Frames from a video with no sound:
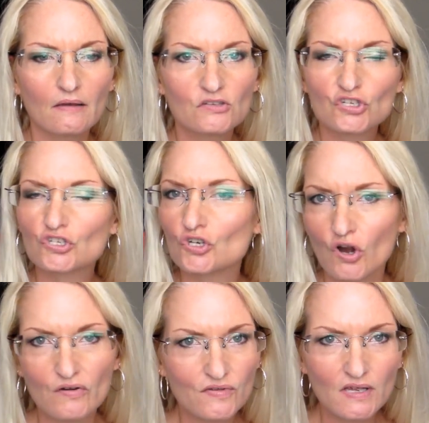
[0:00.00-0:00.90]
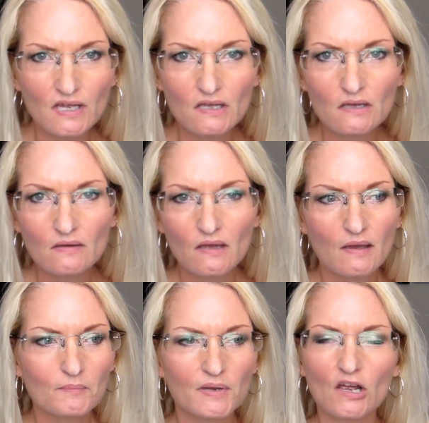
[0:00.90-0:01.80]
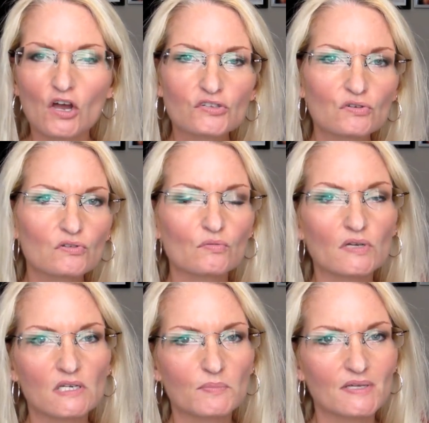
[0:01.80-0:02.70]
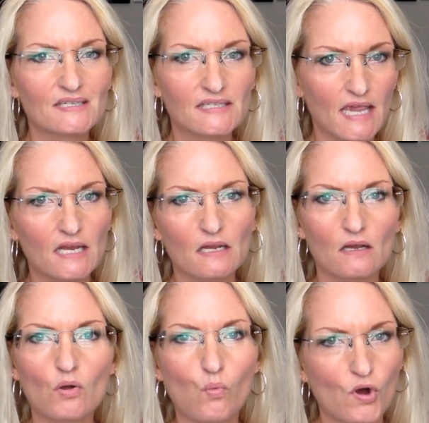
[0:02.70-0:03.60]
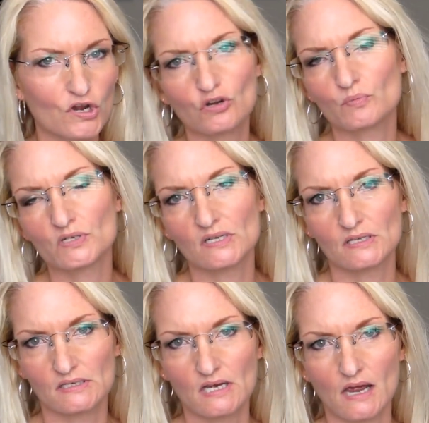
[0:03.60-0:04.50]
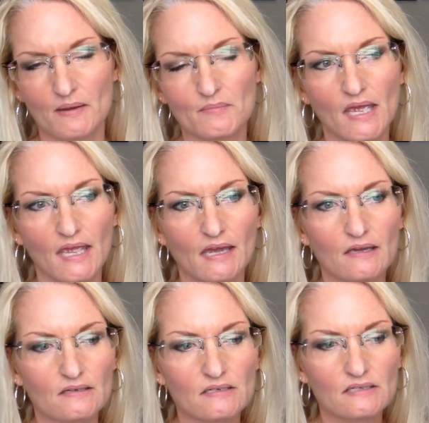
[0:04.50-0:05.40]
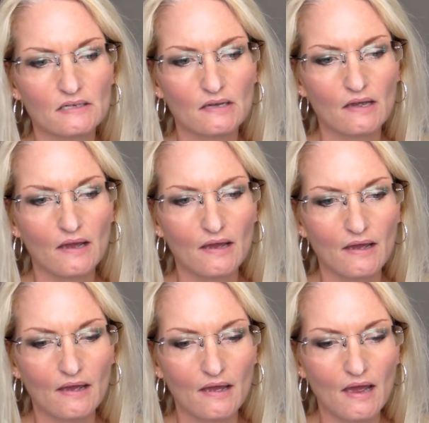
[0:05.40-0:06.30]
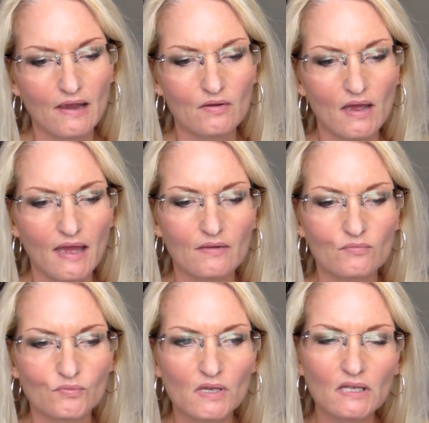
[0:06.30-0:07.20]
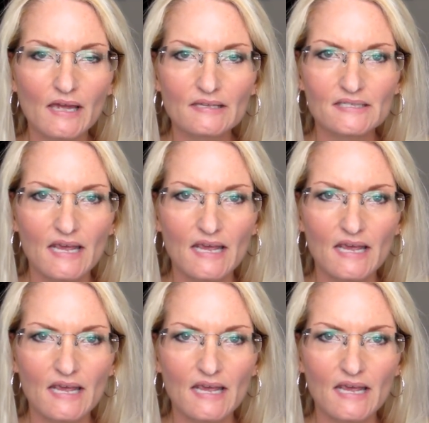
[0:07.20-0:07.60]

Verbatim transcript: starving, but I also don't need to be sated 100% of the time. And I, I realize